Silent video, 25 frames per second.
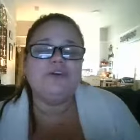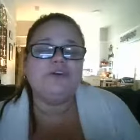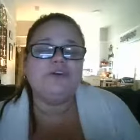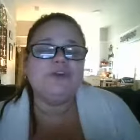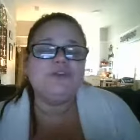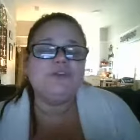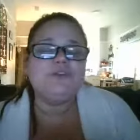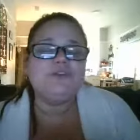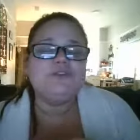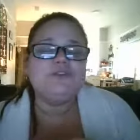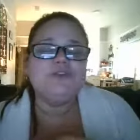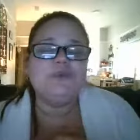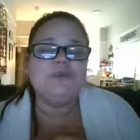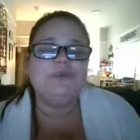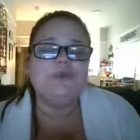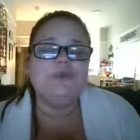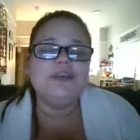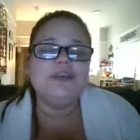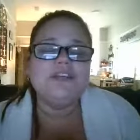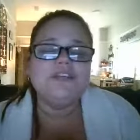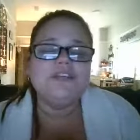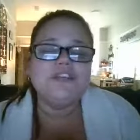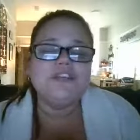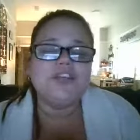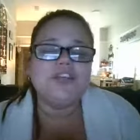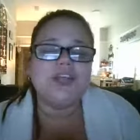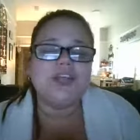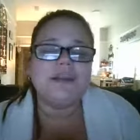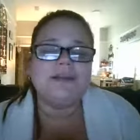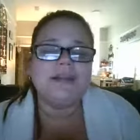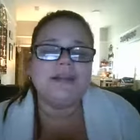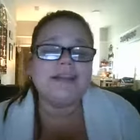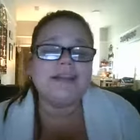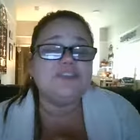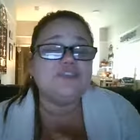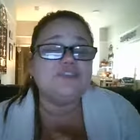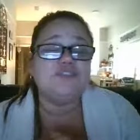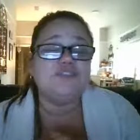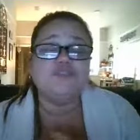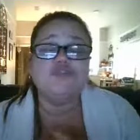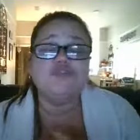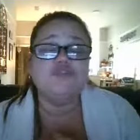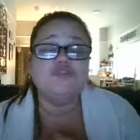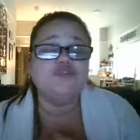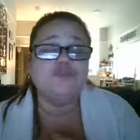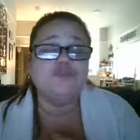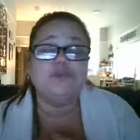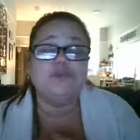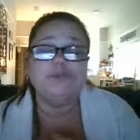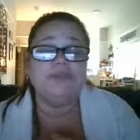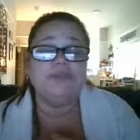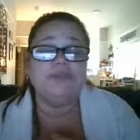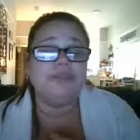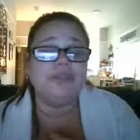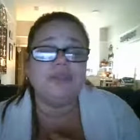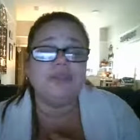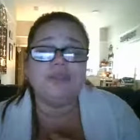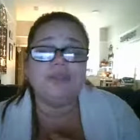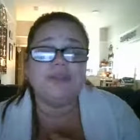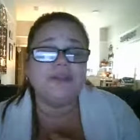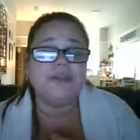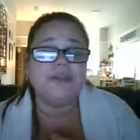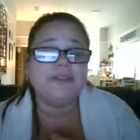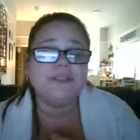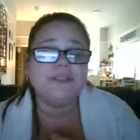your intuition. That's your truth.